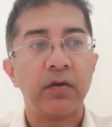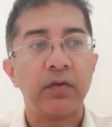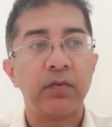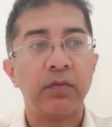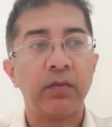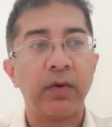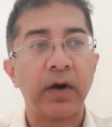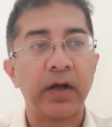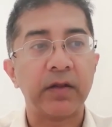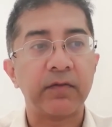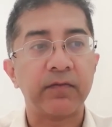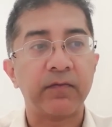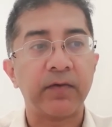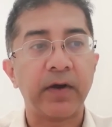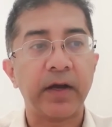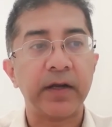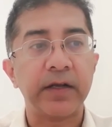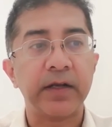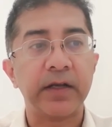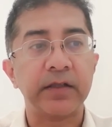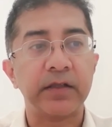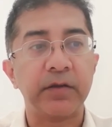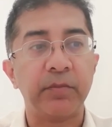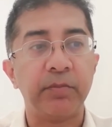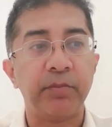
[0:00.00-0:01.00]
While
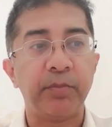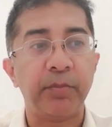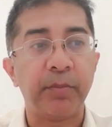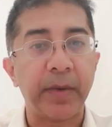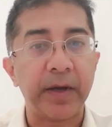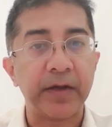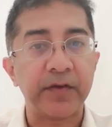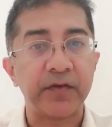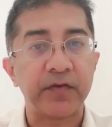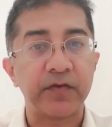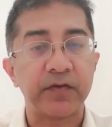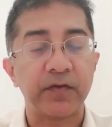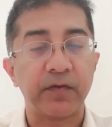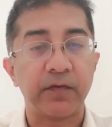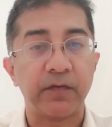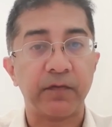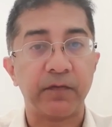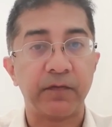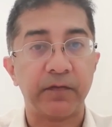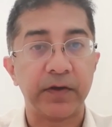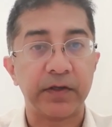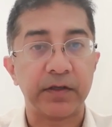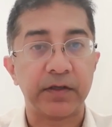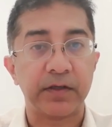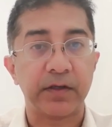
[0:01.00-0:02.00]
finding the best
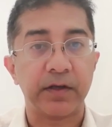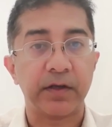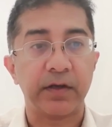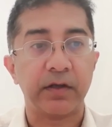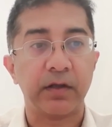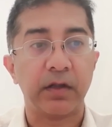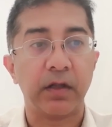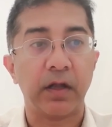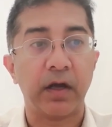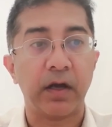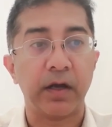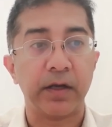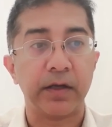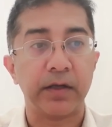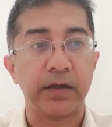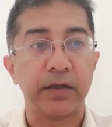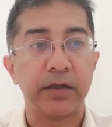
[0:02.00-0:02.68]
fit line,